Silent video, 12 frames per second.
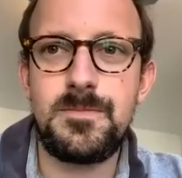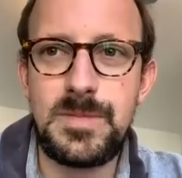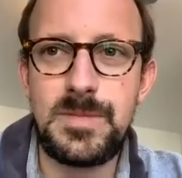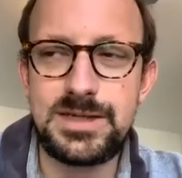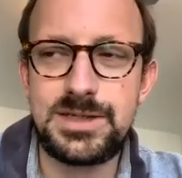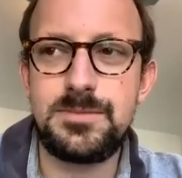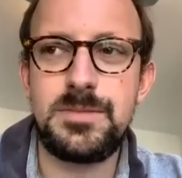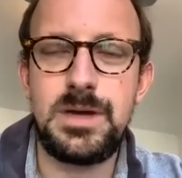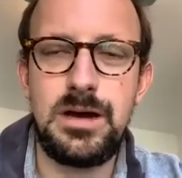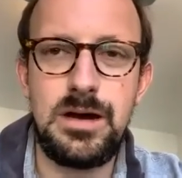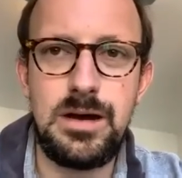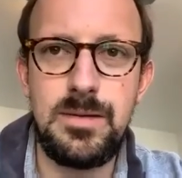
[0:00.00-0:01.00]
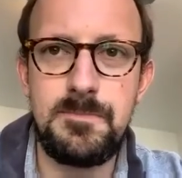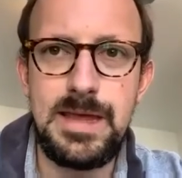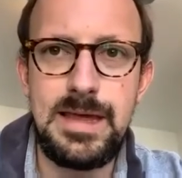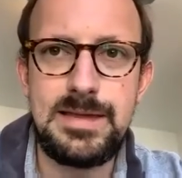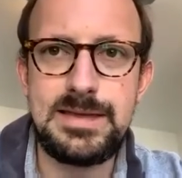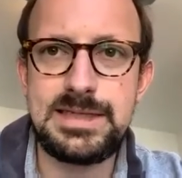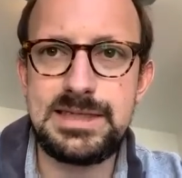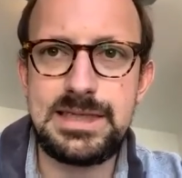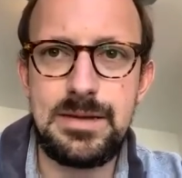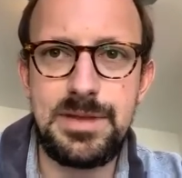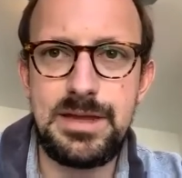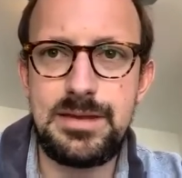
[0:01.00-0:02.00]
Yes. This is
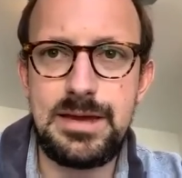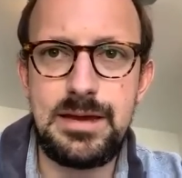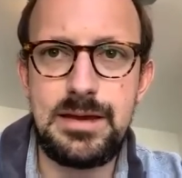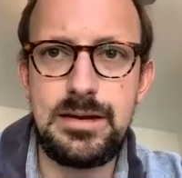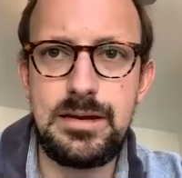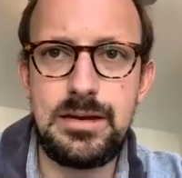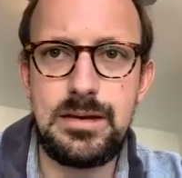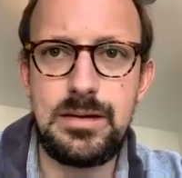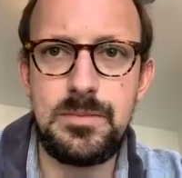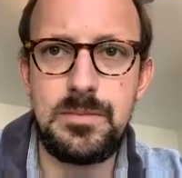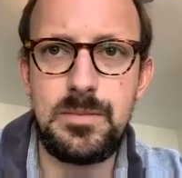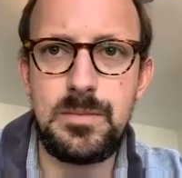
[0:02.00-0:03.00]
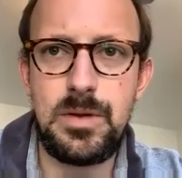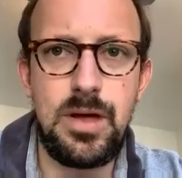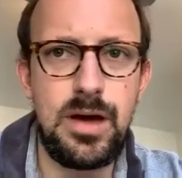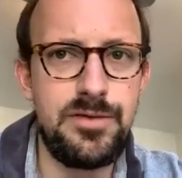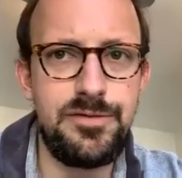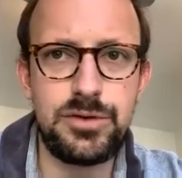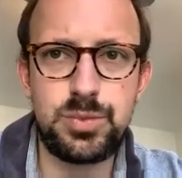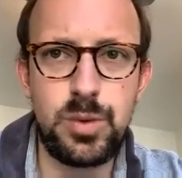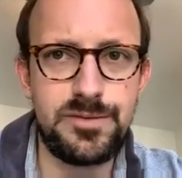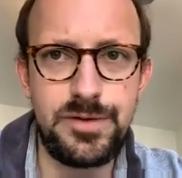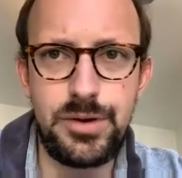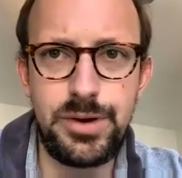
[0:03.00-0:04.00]
something that a lot of folks
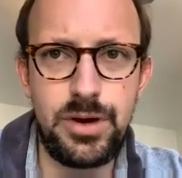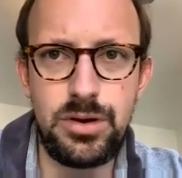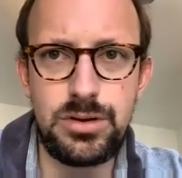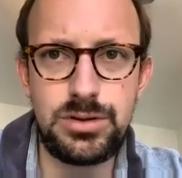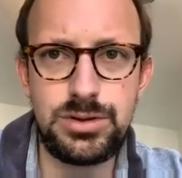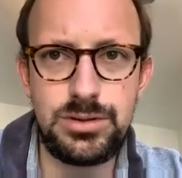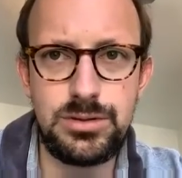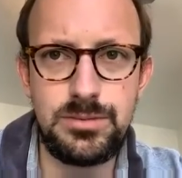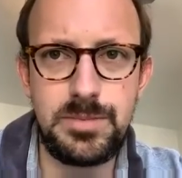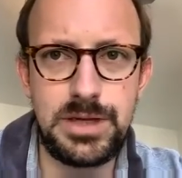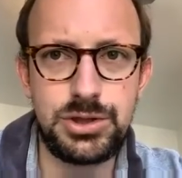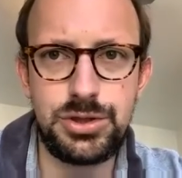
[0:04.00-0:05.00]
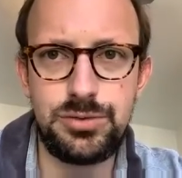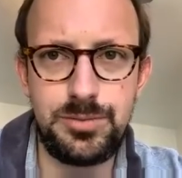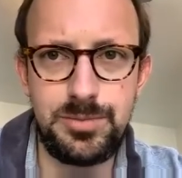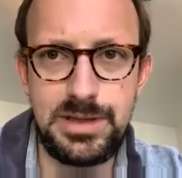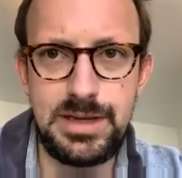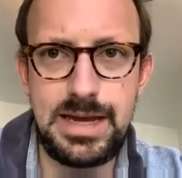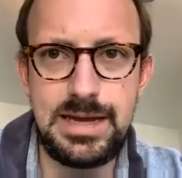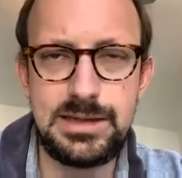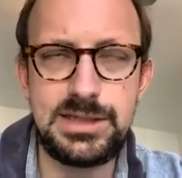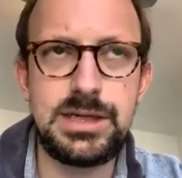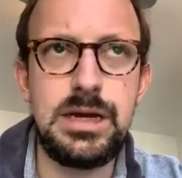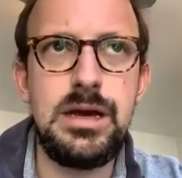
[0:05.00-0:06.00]
work very hard to make sure would be the
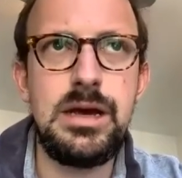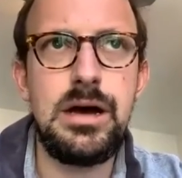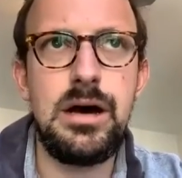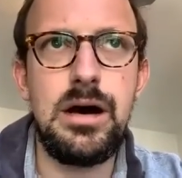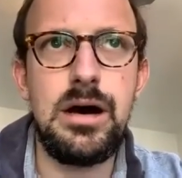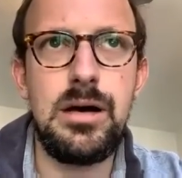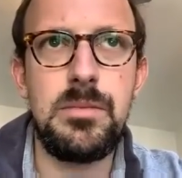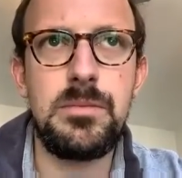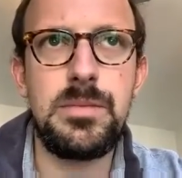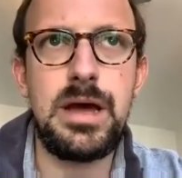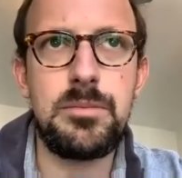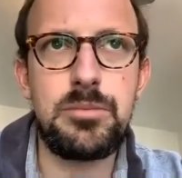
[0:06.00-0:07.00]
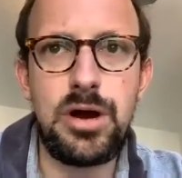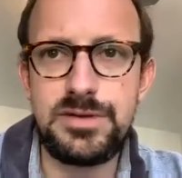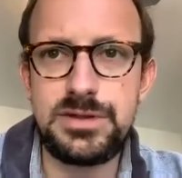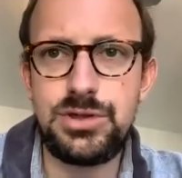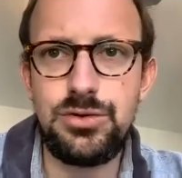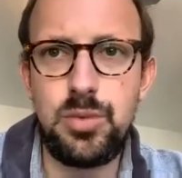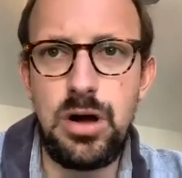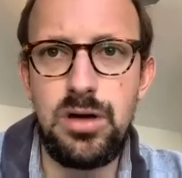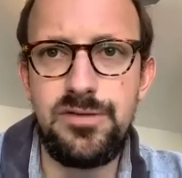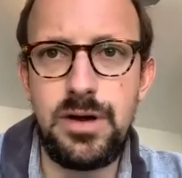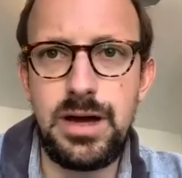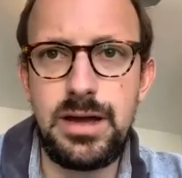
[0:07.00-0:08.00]
case. Nonprofits do
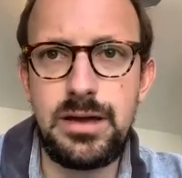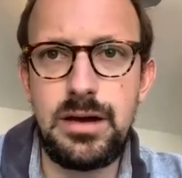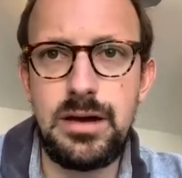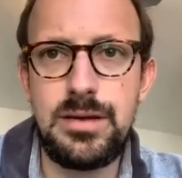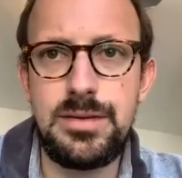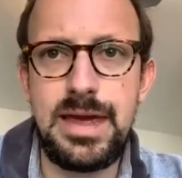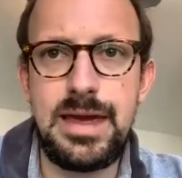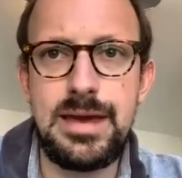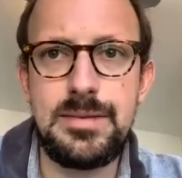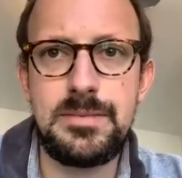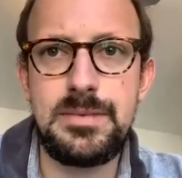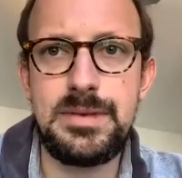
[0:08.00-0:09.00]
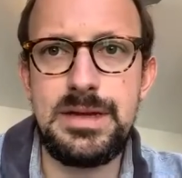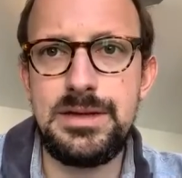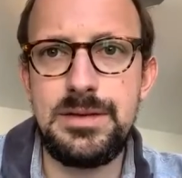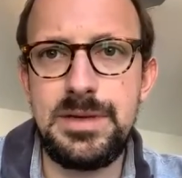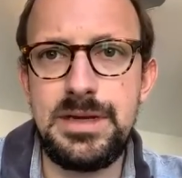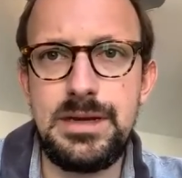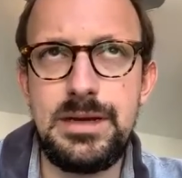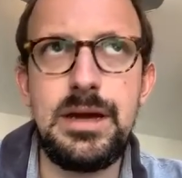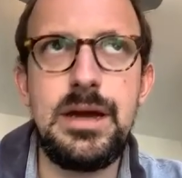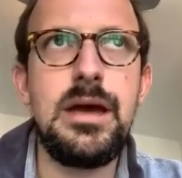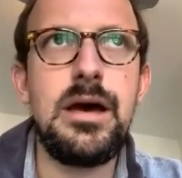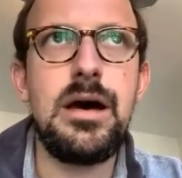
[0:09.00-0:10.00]
qualify. They need to be
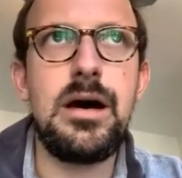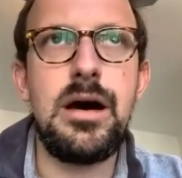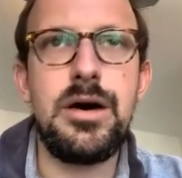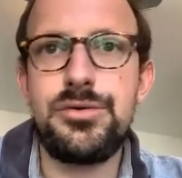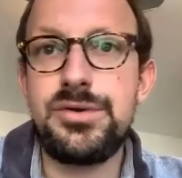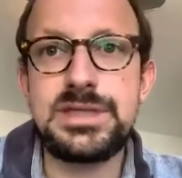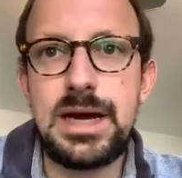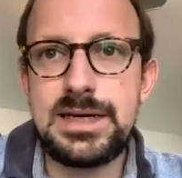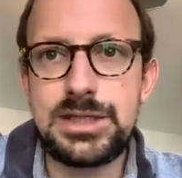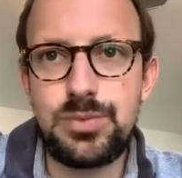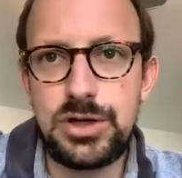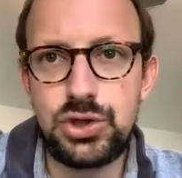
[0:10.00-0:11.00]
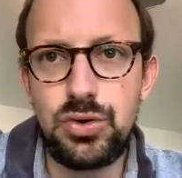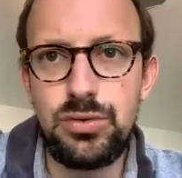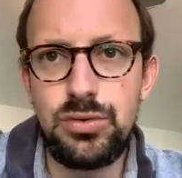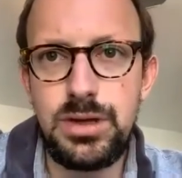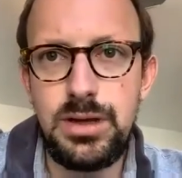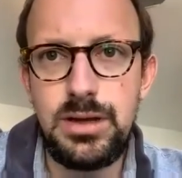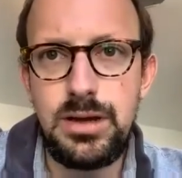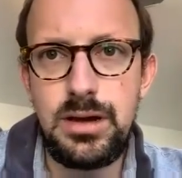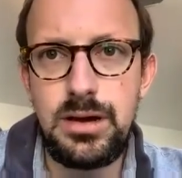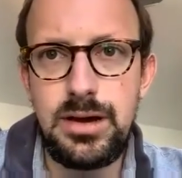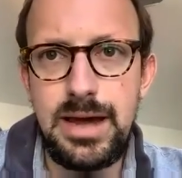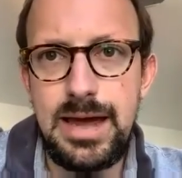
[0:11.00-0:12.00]
under the size threshold,
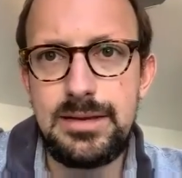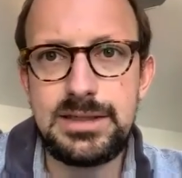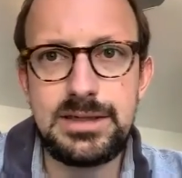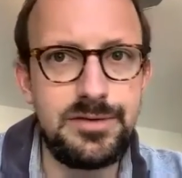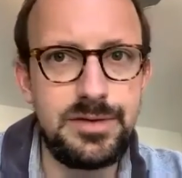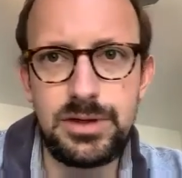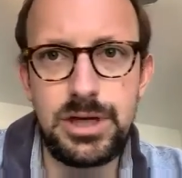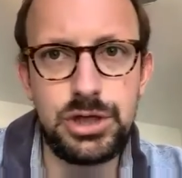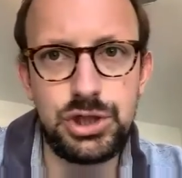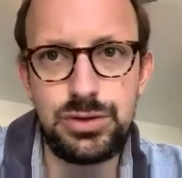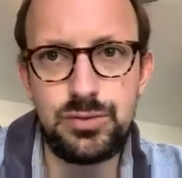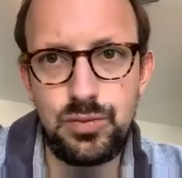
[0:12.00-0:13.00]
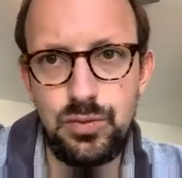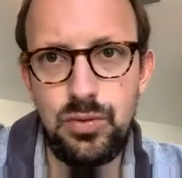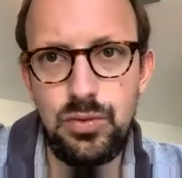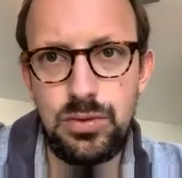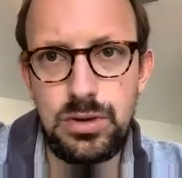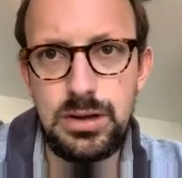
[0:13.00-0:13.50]
and this affiliation rule